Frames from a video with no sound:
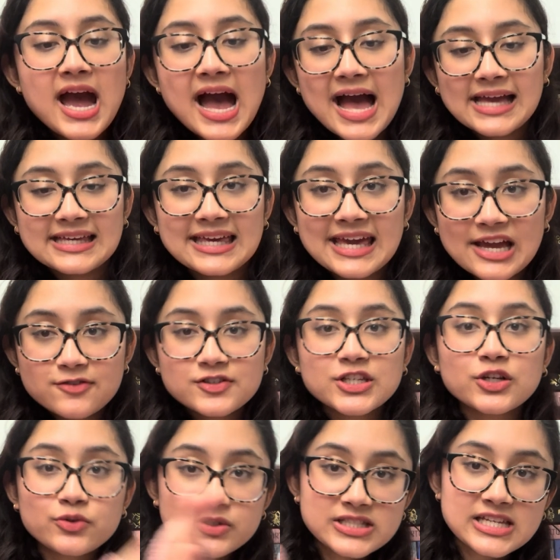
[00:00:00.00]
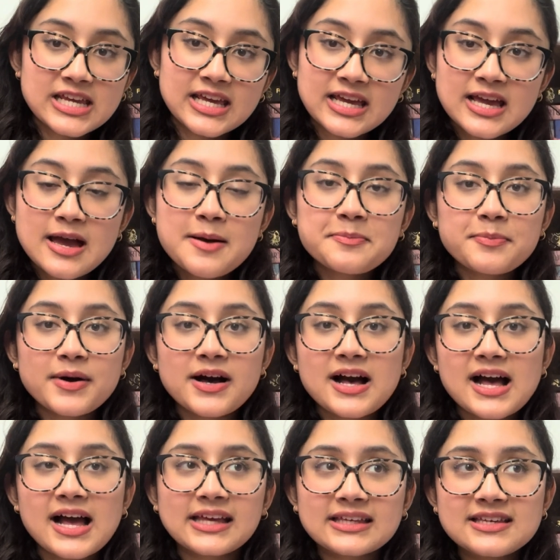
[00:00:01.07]
Anki every single day, but
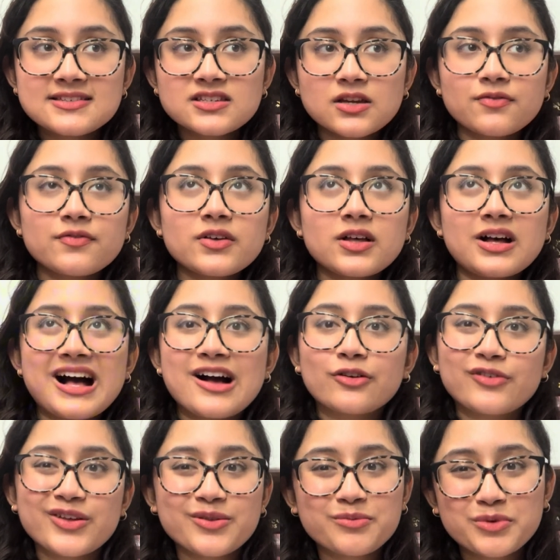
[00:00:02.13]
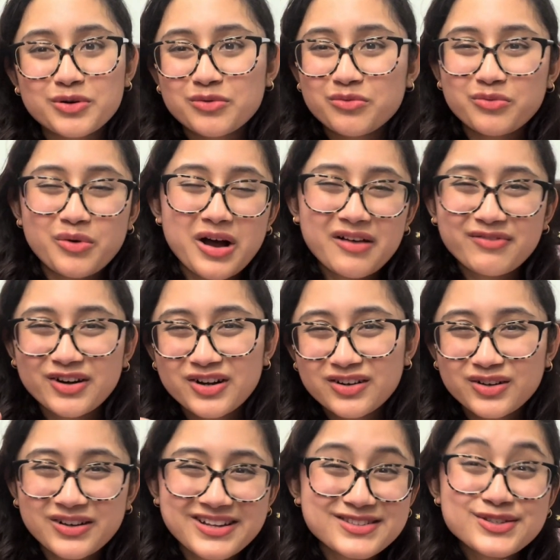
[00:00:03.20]
Anki's kind of algorithm or whatever
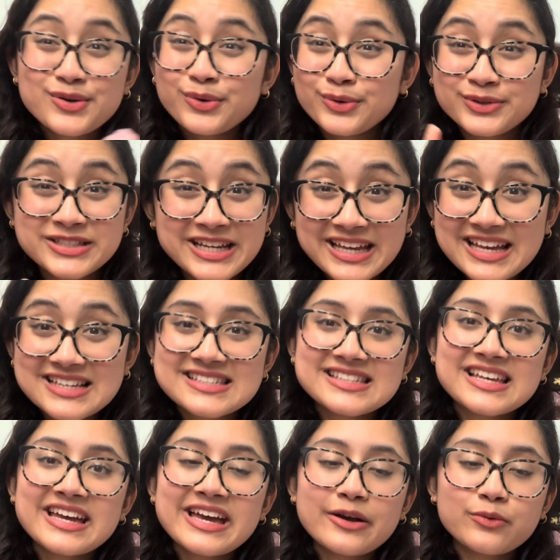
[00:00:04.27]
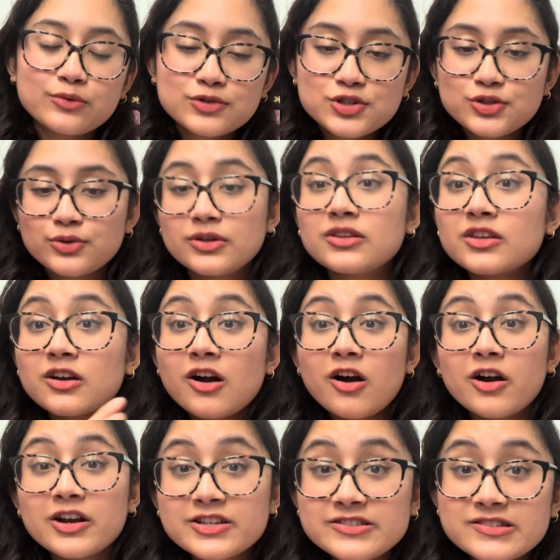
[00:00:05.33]
its coding is that it will show you the
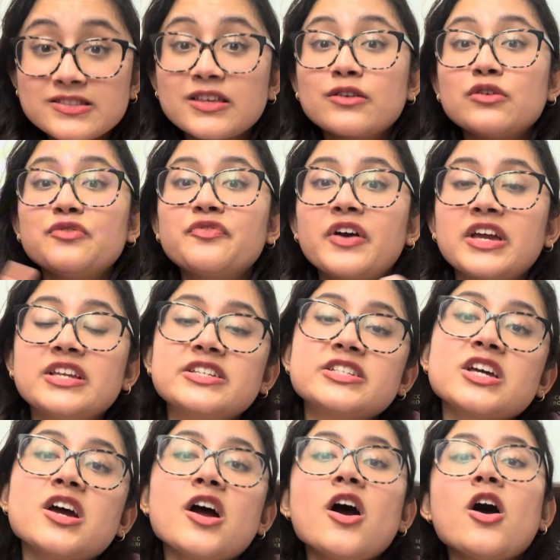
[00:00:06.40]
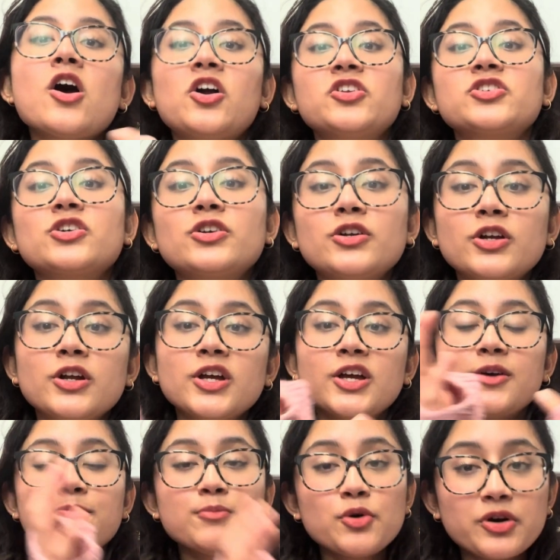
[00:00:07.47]
cards that you find harder
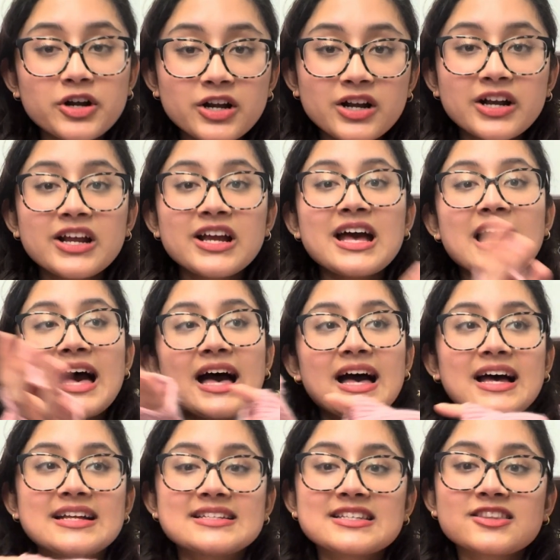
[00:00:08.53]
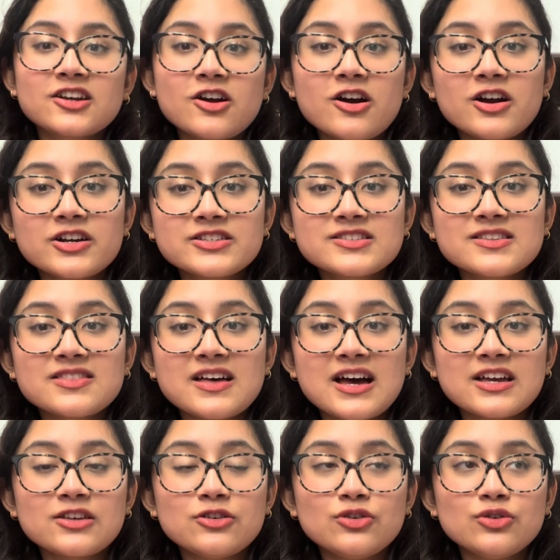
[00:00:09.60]
more and the cards that
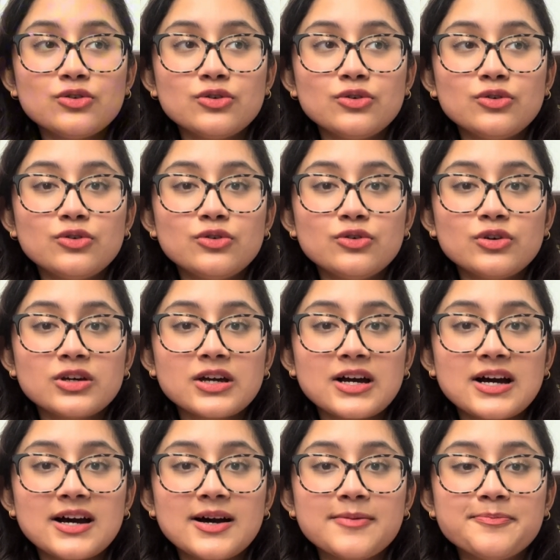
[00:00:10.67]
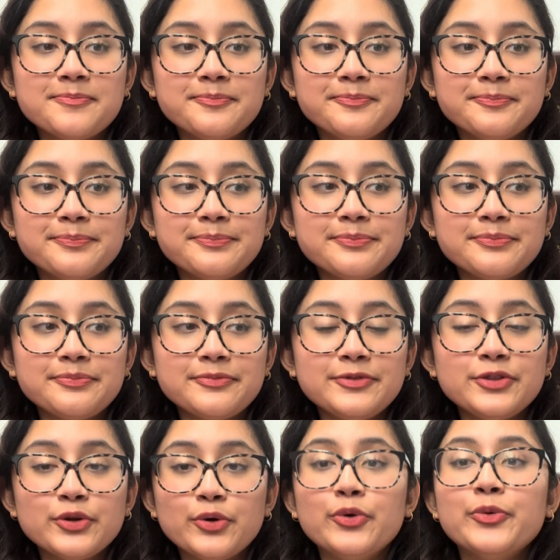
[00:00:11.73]
you um,
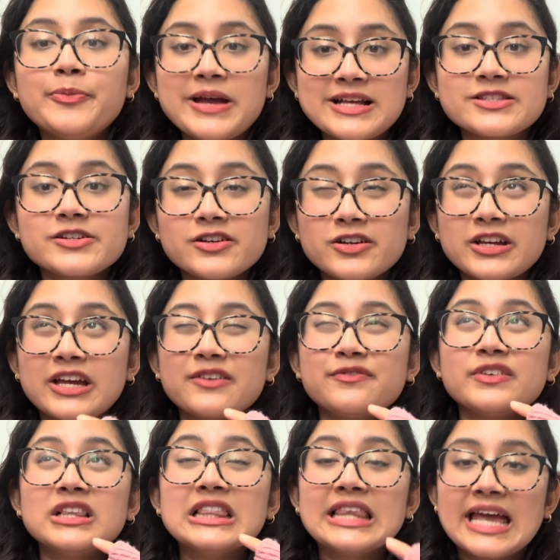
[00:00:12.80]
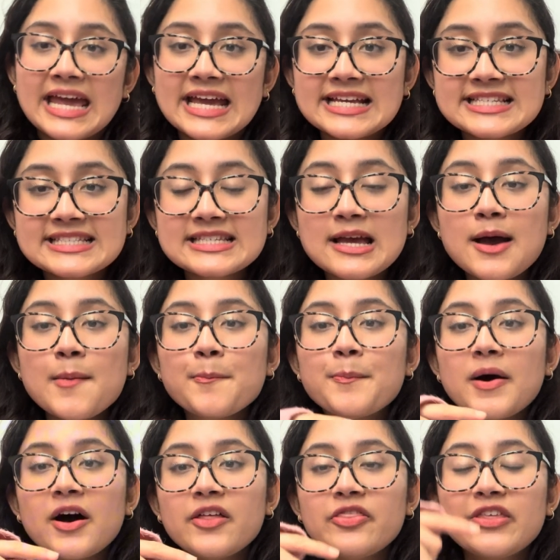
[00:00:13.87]
know better kind of less
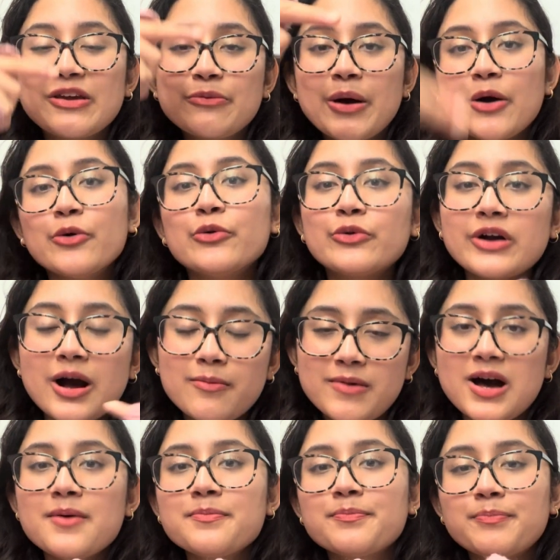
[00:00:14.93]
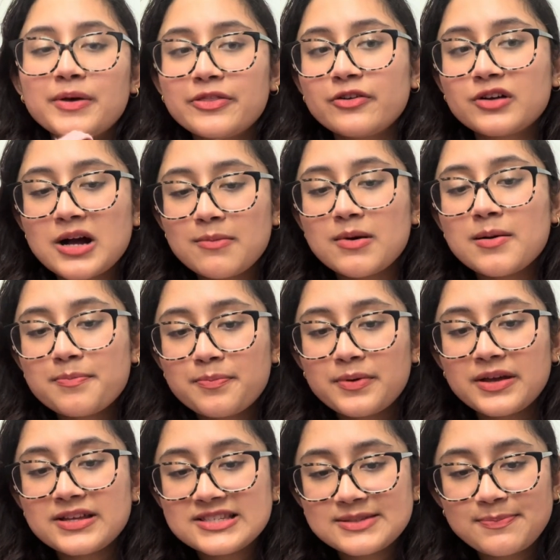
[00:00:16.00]
but they will come up but they'll come up
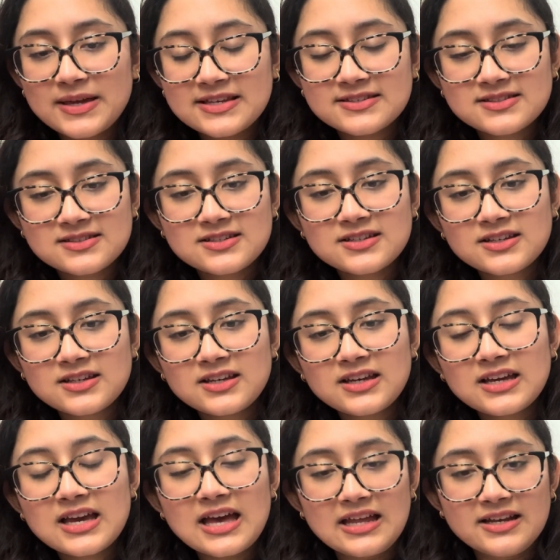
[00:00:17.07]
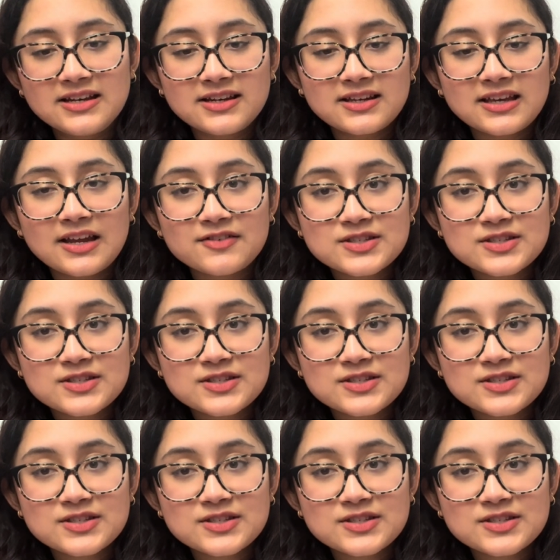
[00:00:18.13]
in spaced in kind of